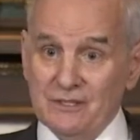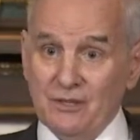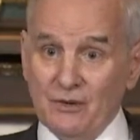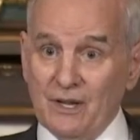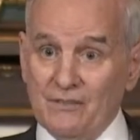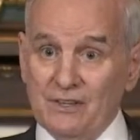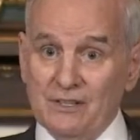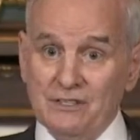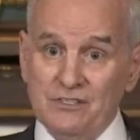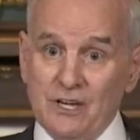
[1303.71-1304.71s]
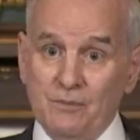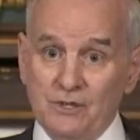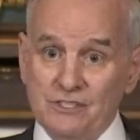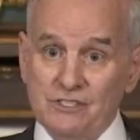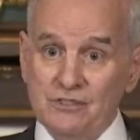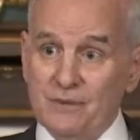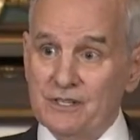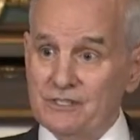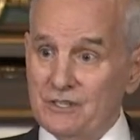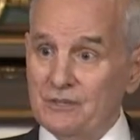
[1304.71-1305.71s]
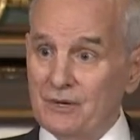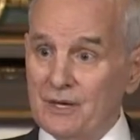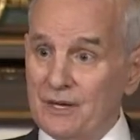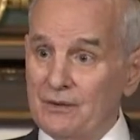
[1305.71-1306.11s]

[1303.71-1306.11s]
don't have the state prison space right now.